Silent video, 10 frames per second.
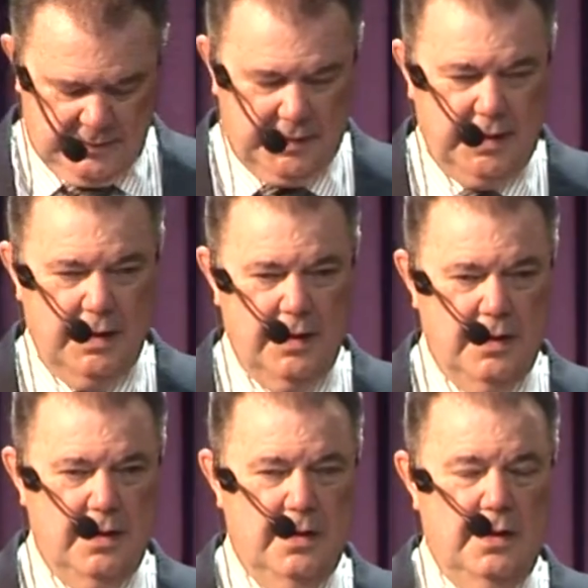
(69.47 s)
only
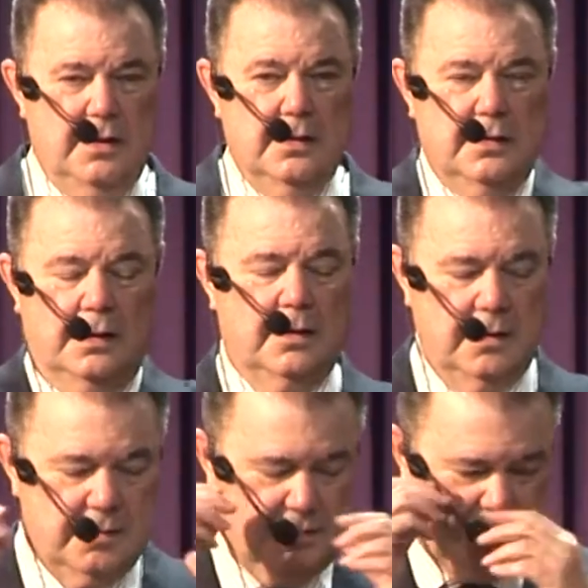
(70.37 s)

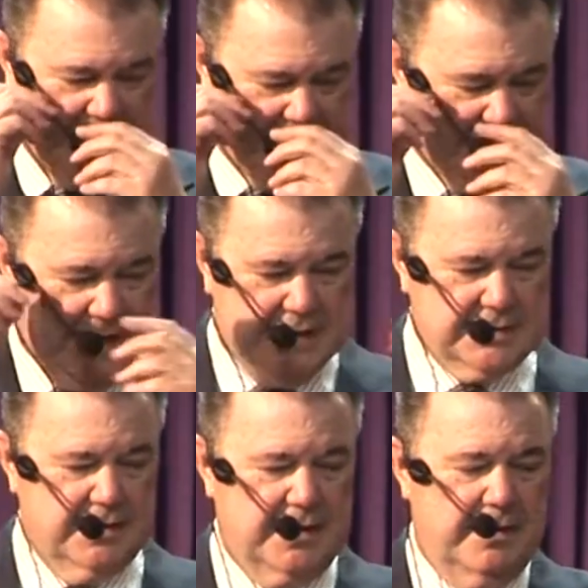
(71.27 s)

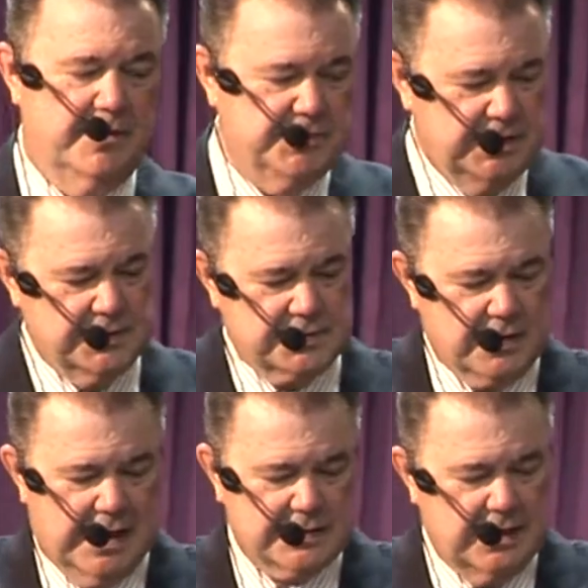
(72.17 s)
baptized in the name of Jesus
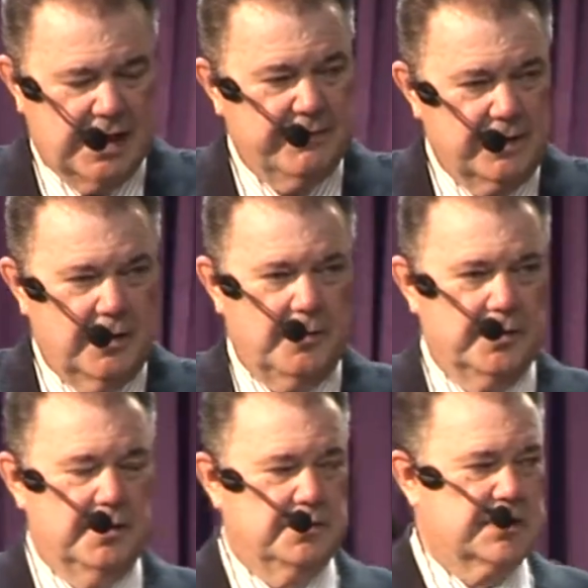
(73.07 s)
Christ and having the
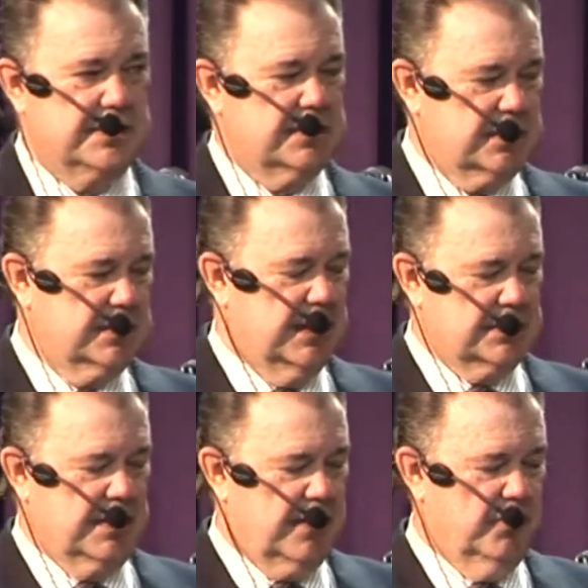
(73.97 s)
Holy Ghost. That's
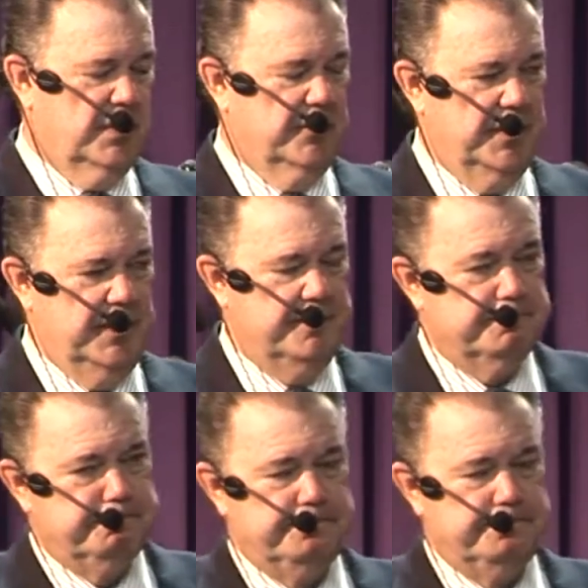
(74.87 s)
that's not one with him.